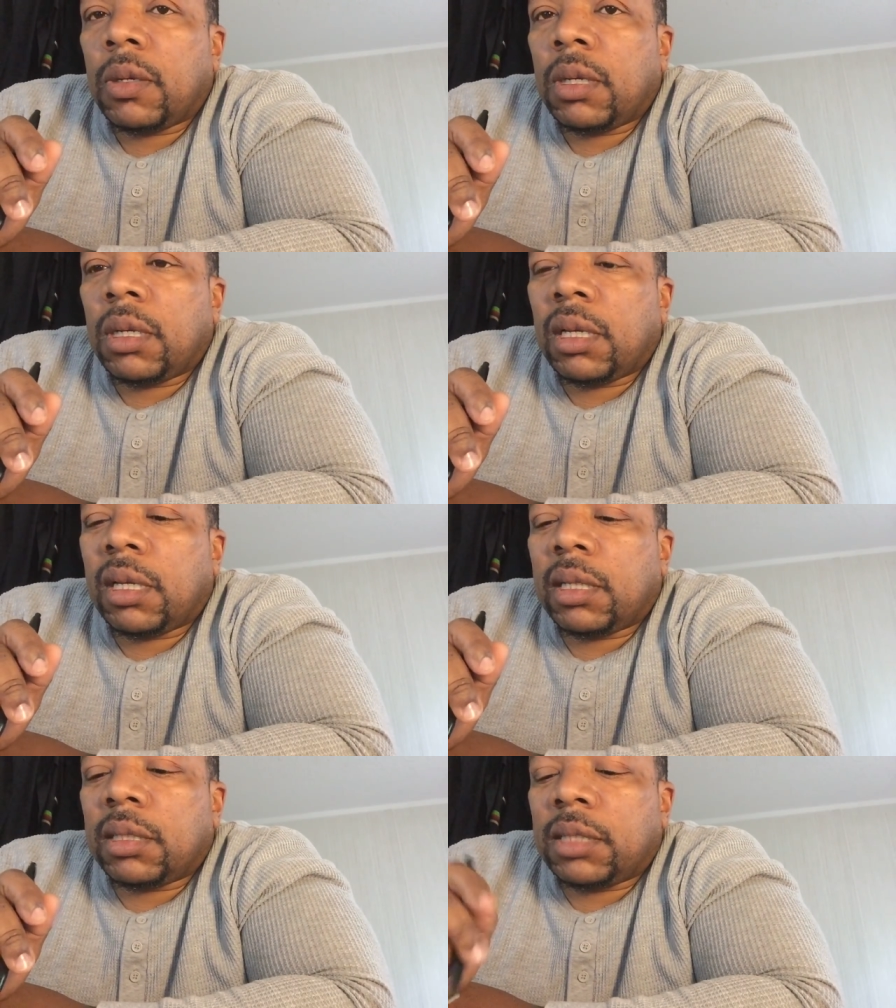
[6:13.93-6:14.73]
that's
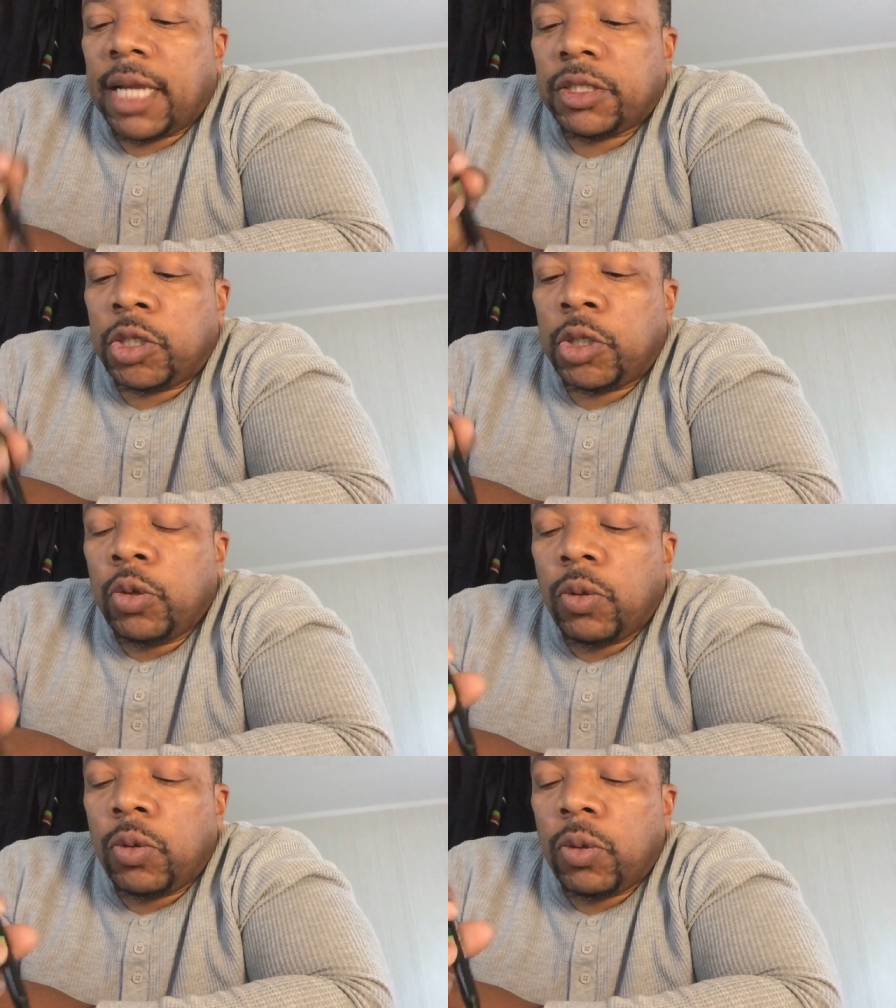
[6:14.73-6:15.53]
two
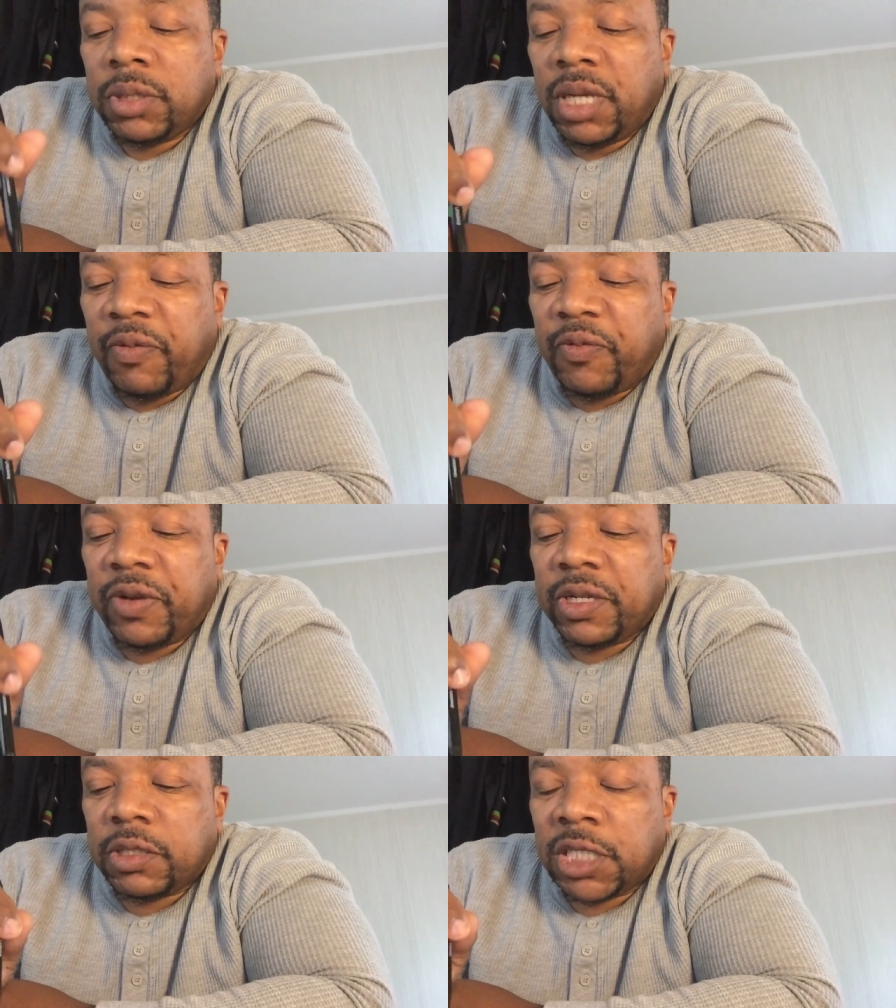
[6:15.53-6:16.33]
different
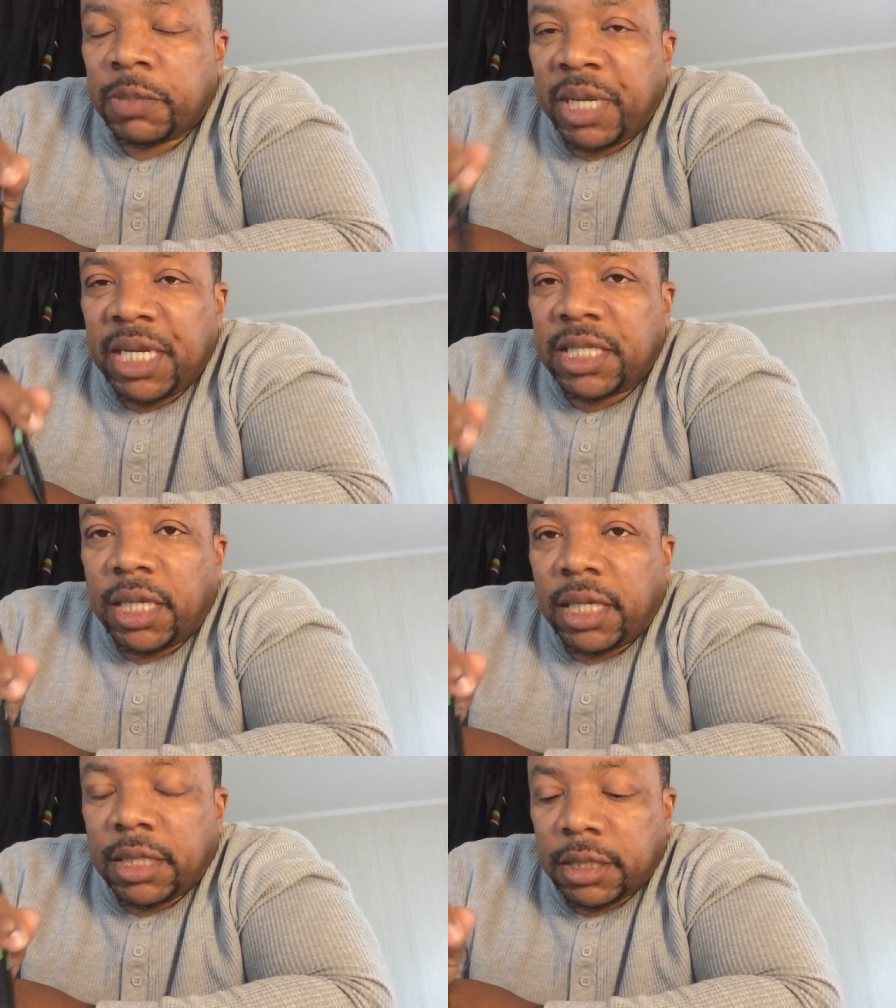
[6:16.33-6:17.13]
species.
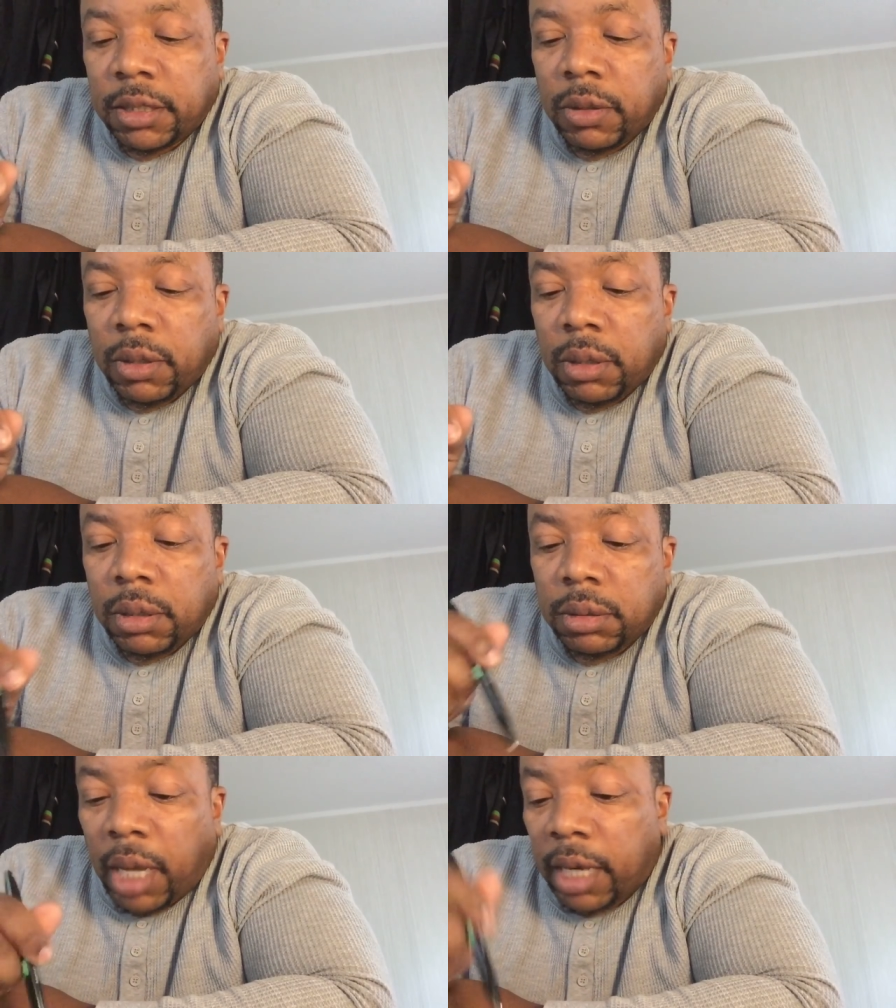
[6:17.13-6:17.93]
That is
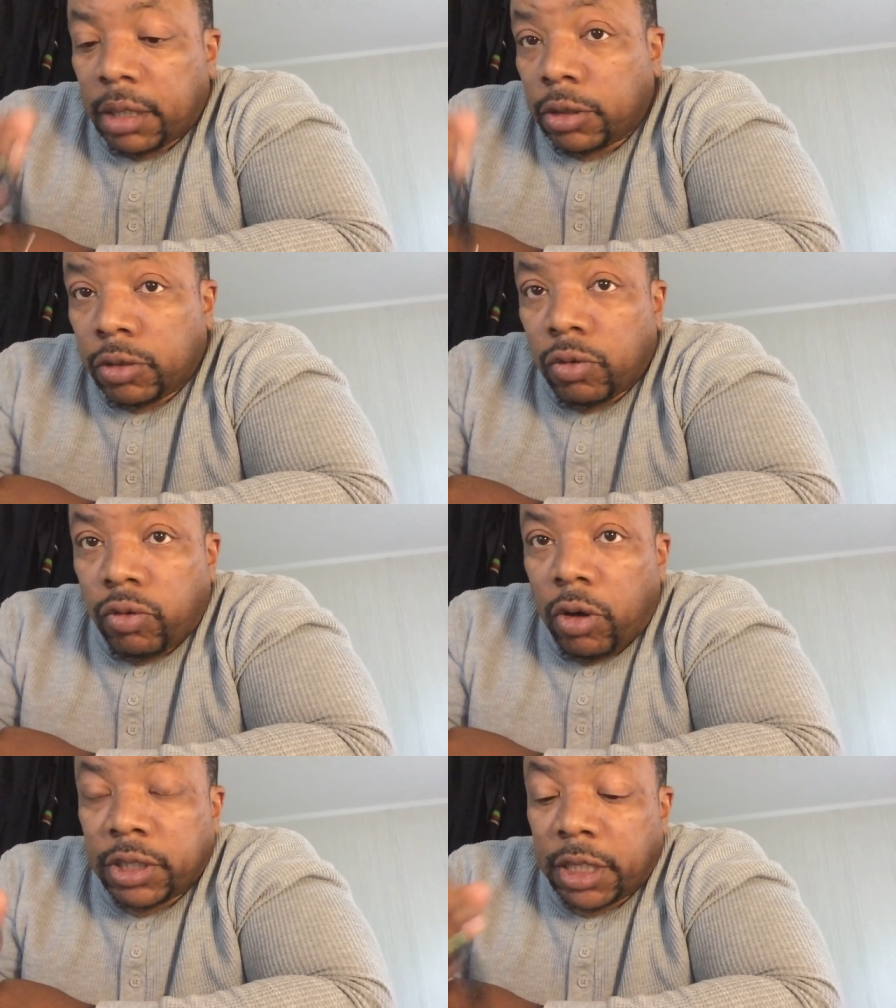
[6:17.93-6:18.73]
you crossing
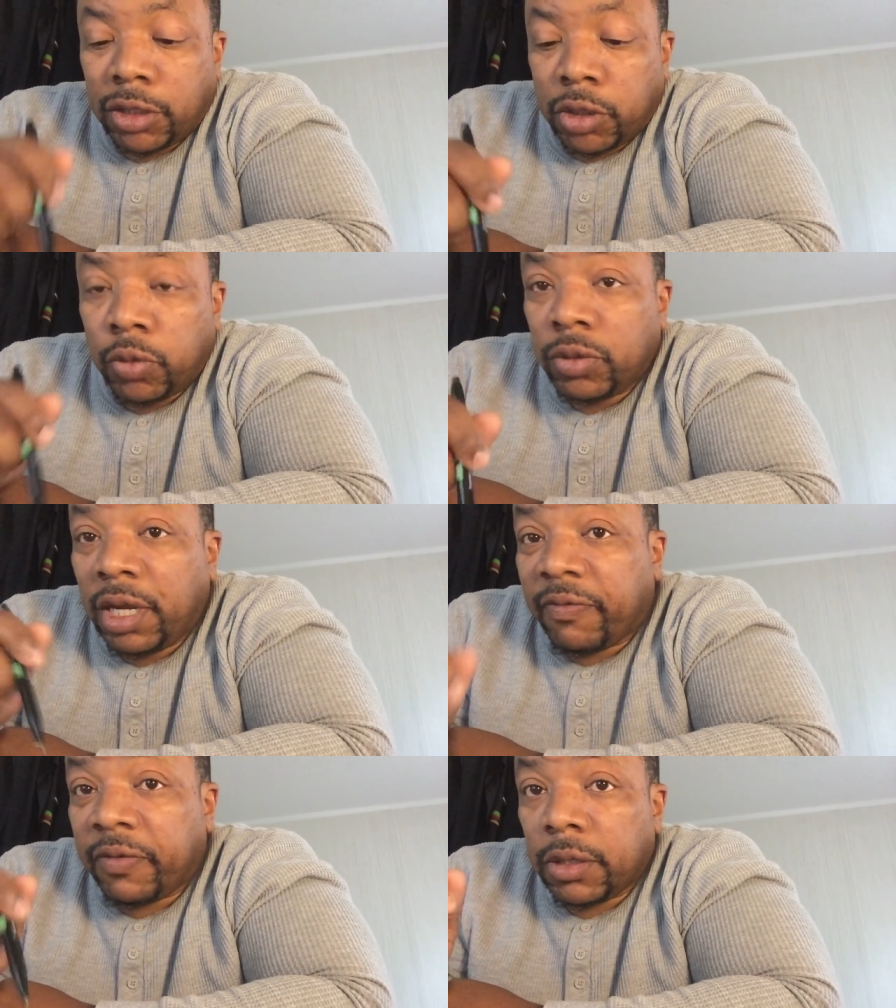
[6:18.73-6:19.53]
two different
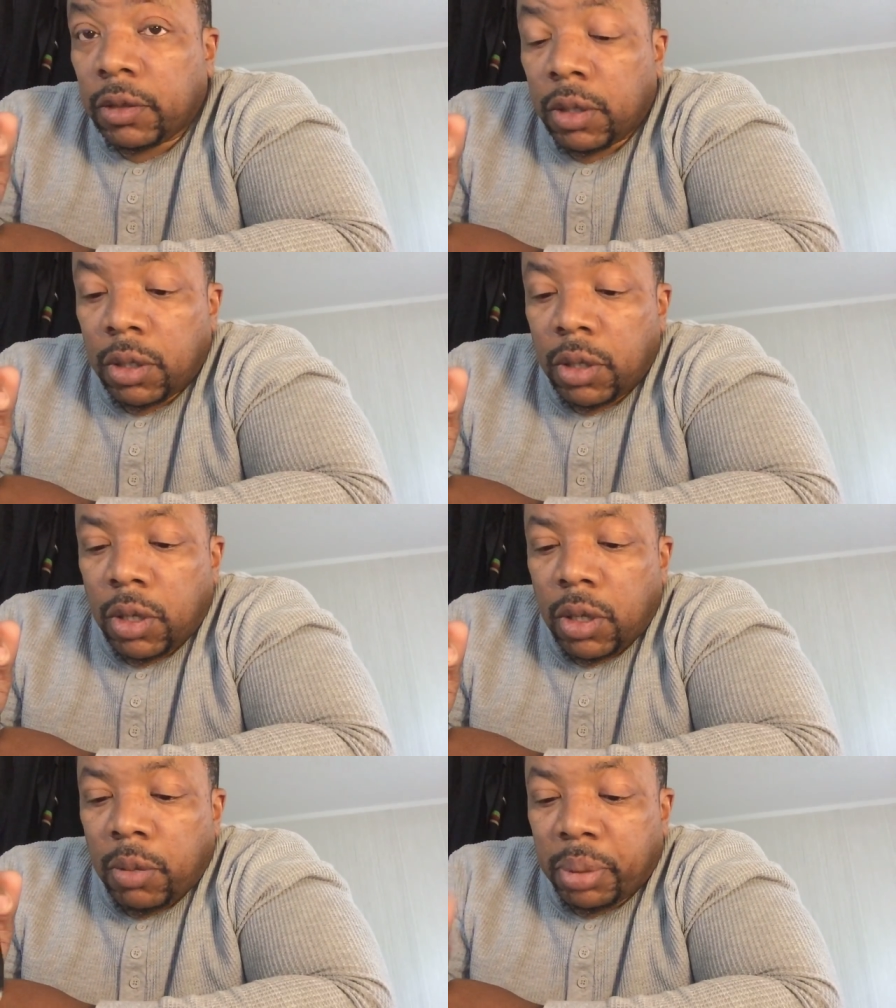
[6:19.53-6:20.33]

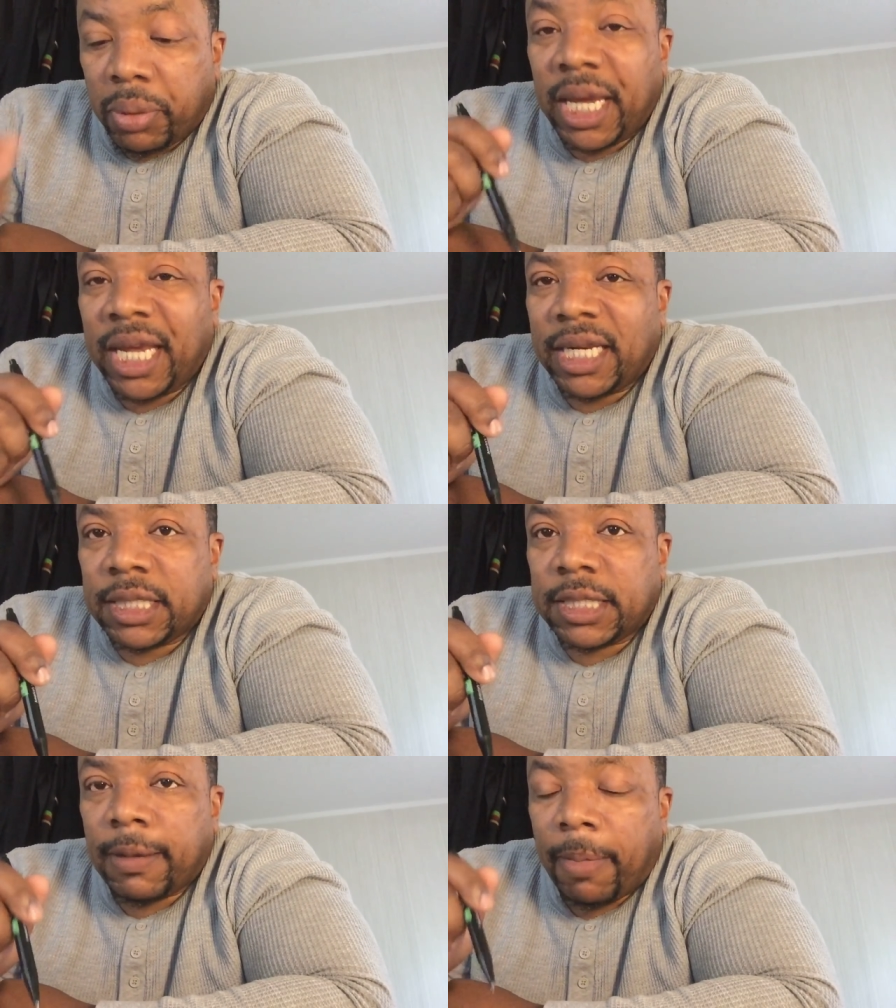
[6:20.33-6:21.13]
breeds
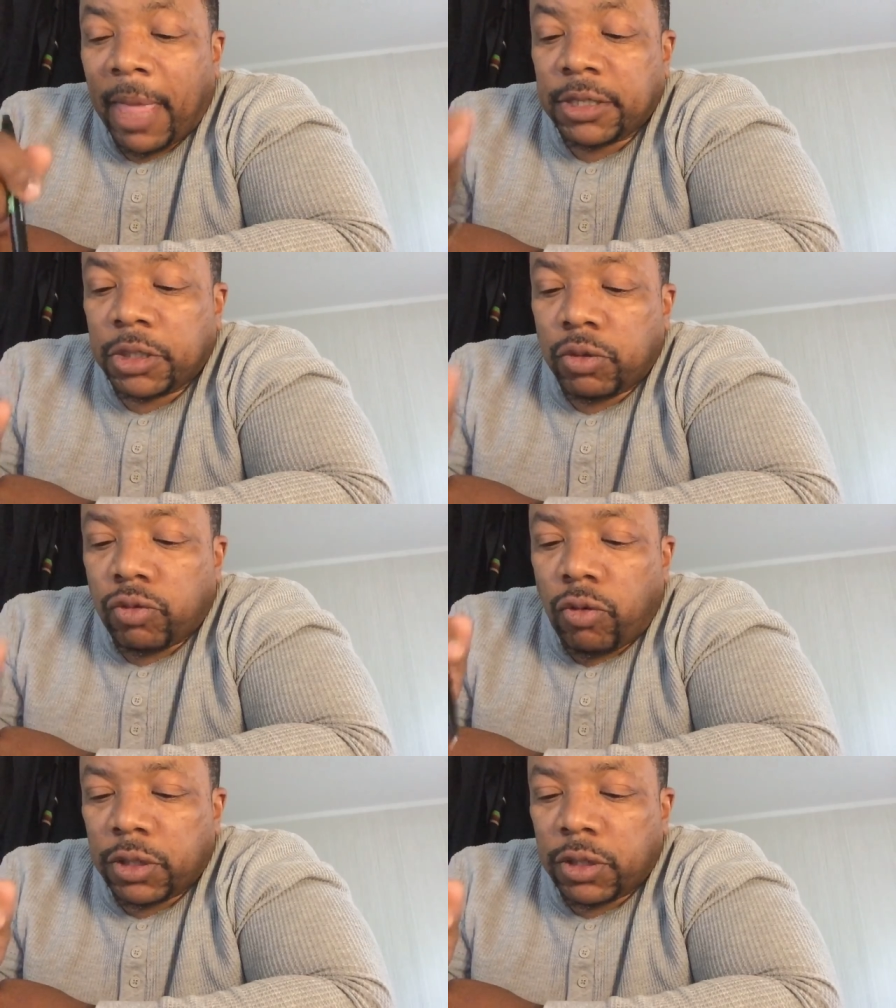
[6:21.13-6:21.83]
that you crossing.